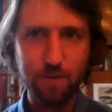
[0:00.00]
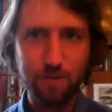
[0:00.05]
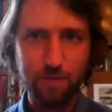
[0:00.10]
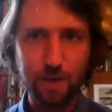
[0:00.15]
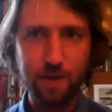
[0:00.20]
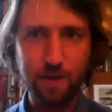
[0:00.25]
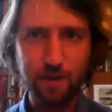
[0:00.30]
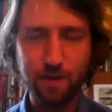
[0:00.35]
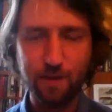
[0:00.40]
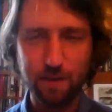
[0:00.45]

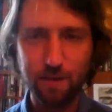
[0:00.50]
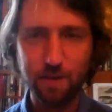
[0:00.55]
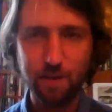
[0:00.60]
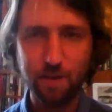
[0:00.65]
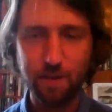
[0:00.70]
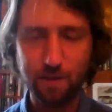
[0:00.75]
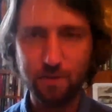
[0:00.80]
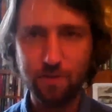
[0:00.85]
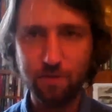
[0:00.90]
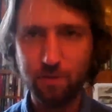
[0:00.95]
take
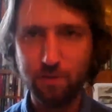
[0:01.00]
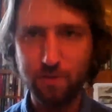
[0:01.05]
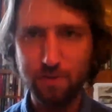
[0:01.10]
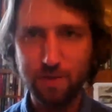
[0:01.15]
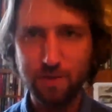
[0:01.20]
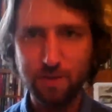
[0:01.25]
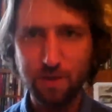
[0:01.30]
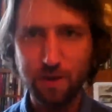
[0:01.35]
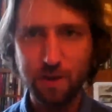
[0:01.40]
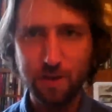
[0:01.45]
into
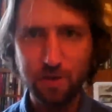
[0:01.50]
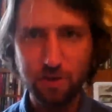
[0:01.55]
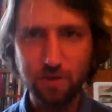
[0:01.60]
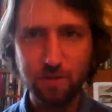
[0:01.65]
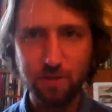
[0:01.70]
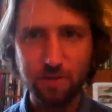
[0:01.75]
consideration